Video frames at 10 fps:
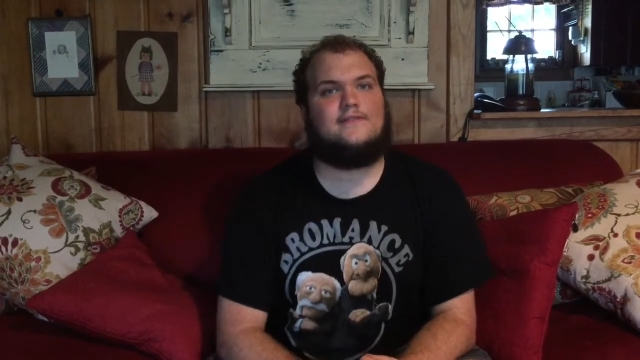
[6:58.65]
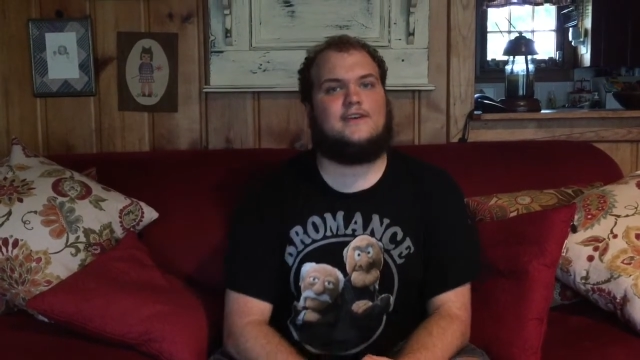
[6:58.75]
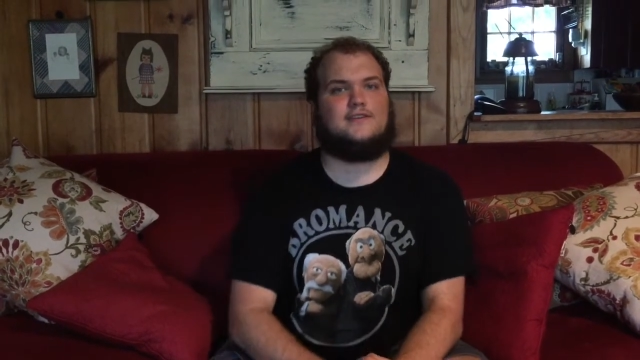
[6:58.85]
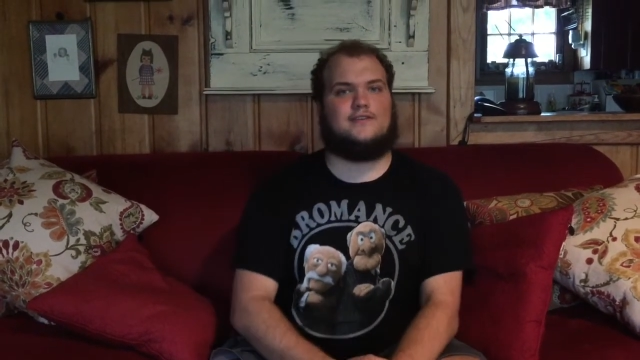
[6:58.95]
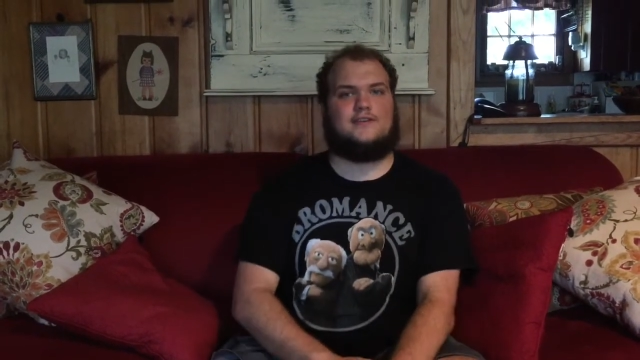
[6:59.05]

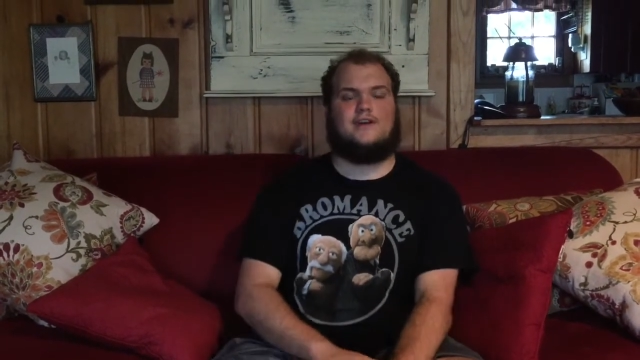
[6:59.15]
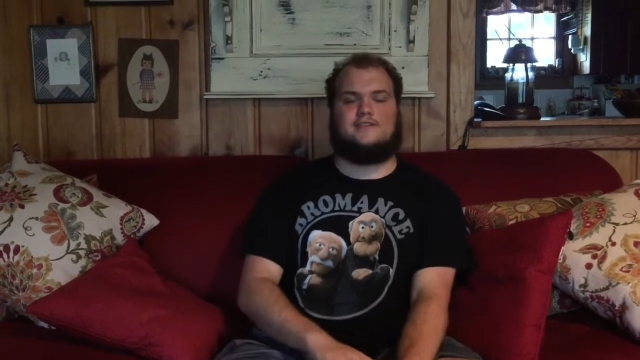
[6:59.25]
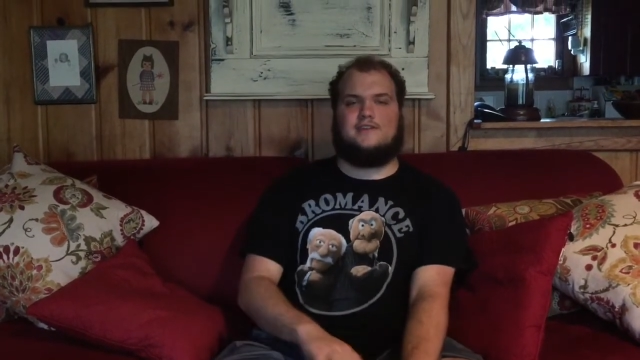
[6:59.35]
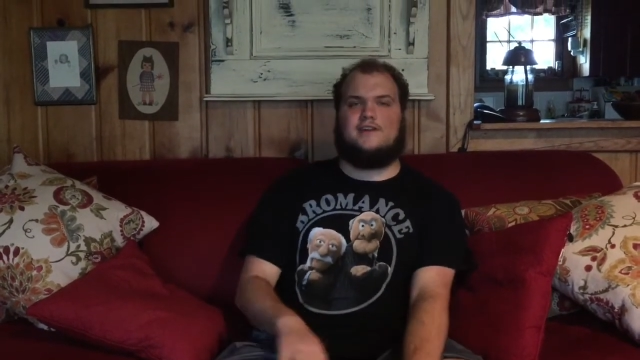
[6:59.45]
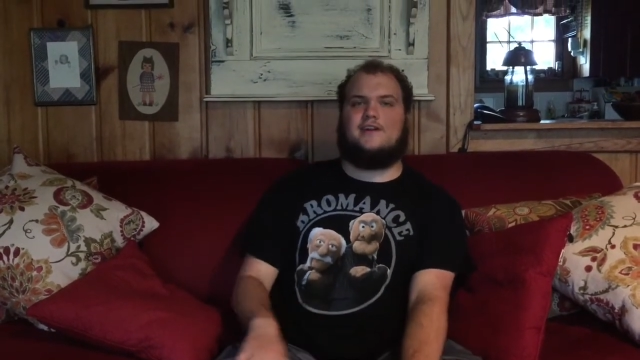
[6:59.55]
This is
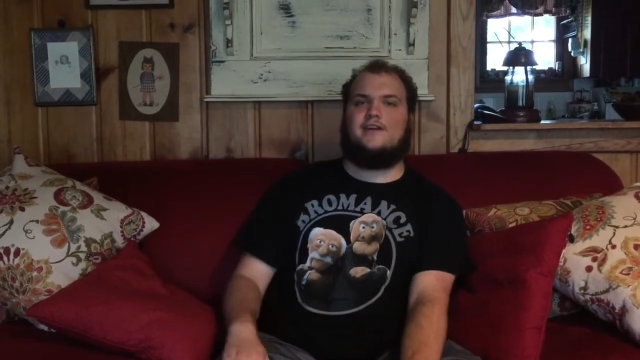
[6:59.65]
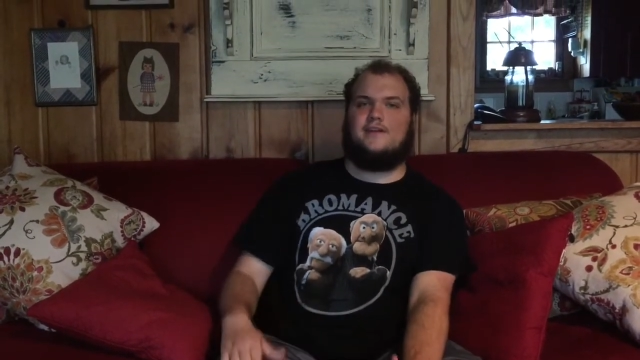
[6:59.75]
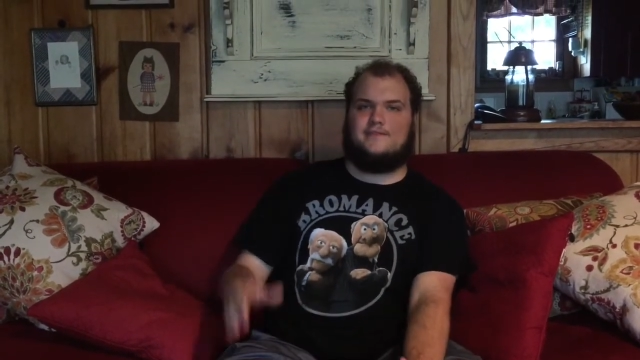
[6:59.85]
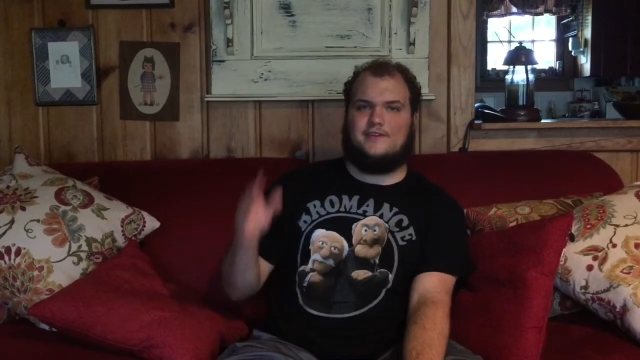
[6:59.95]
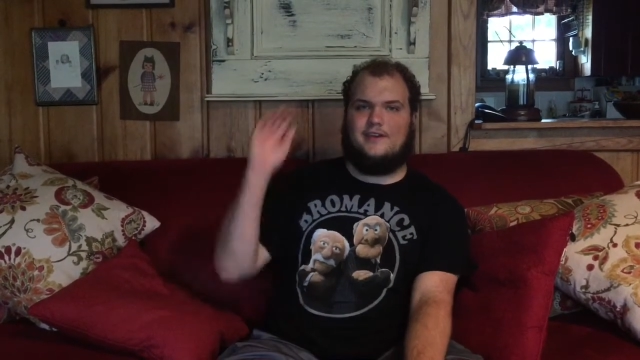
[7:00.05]
Carsyn
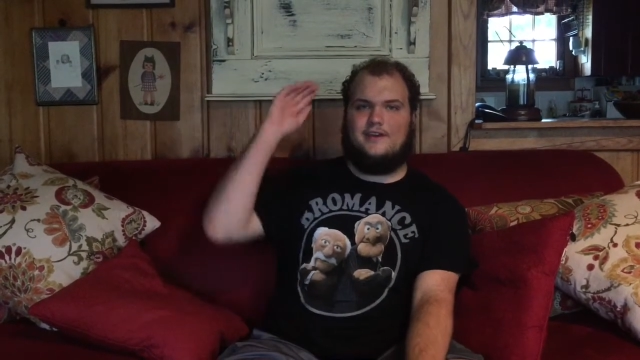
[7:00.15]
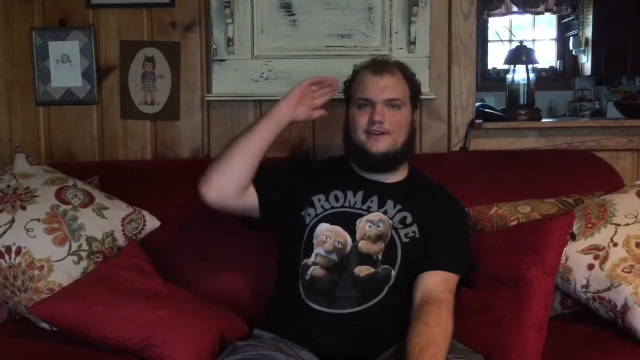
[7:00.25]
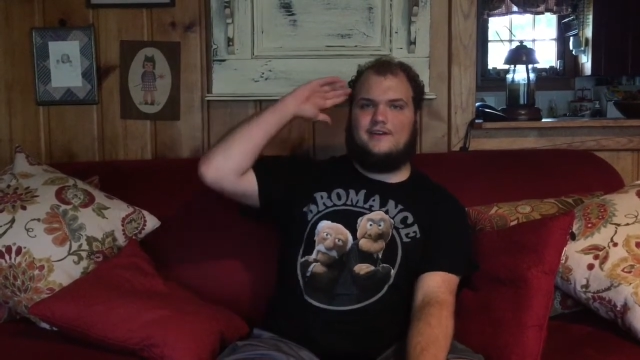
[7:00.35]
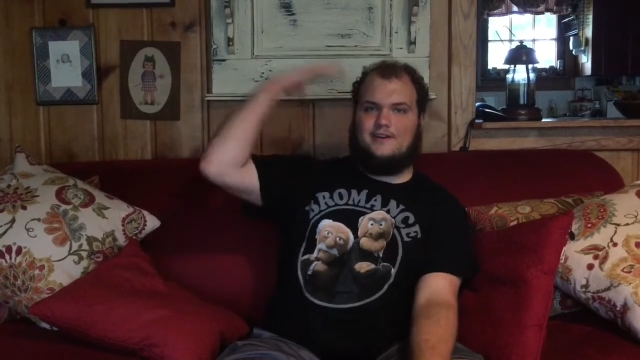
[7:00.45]
Cuddy saying